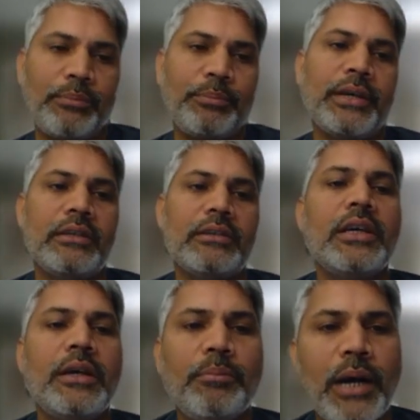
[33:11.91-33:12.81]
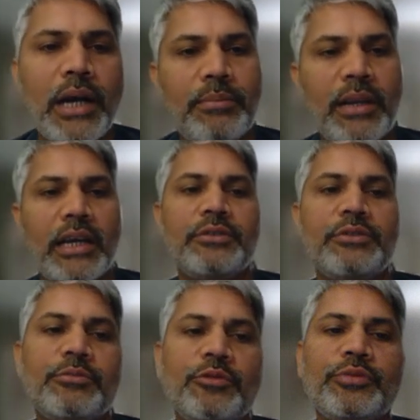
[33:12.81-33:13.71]
So you can build
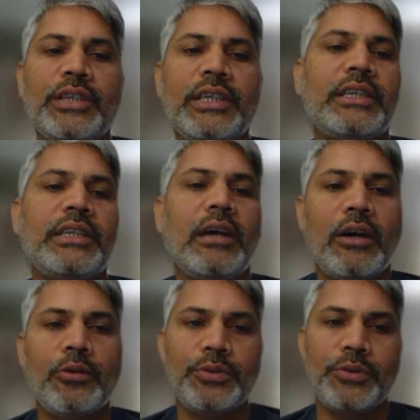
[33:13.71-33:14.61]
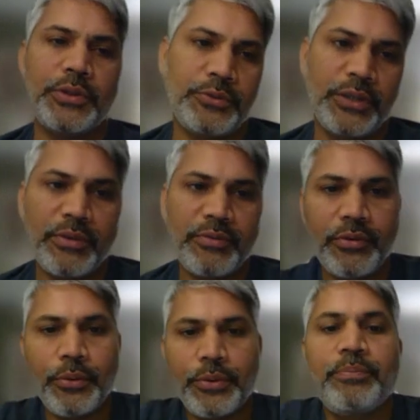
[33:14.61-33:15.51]
pipeline to move the data how you were doing
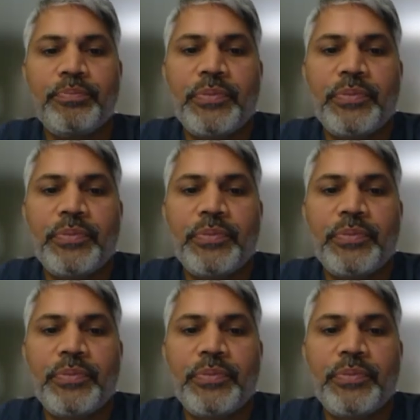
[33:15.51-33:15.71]
before.